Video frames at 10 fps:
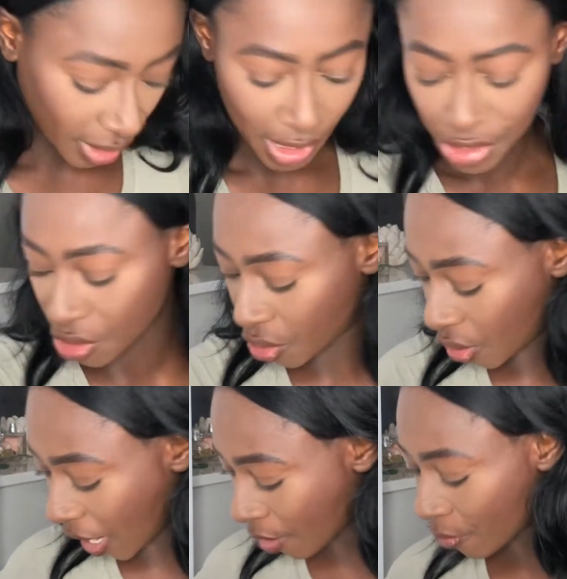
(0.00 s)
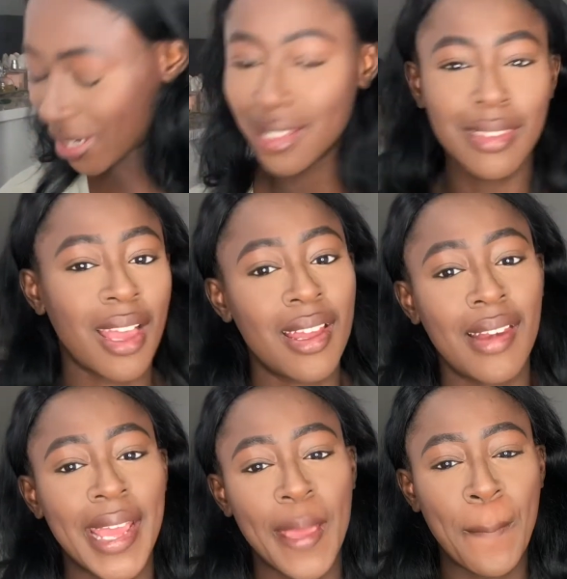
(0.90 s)
So I already done
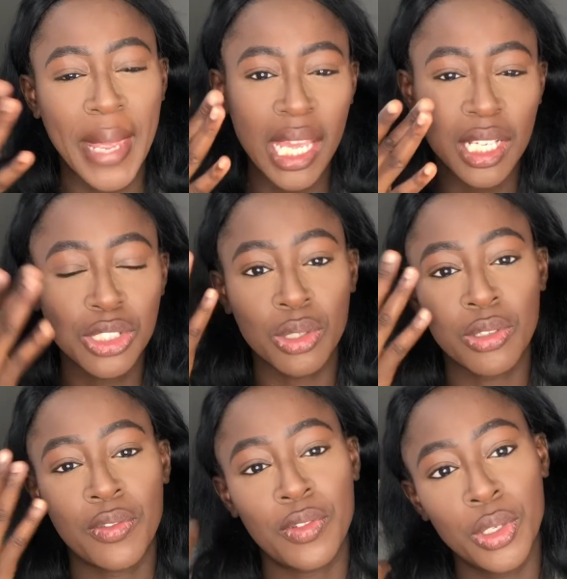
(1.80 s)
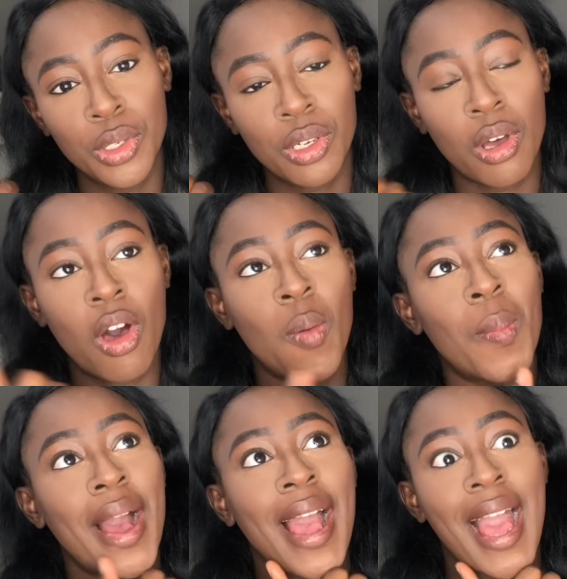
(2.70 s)
like a pink sort of look on
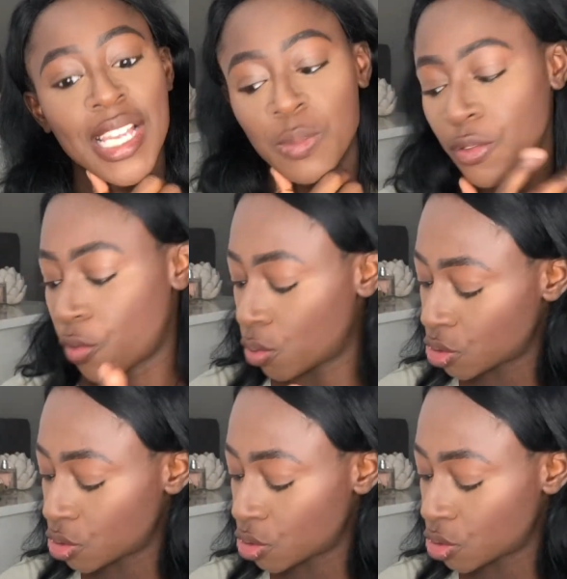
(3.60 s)
my eyes before.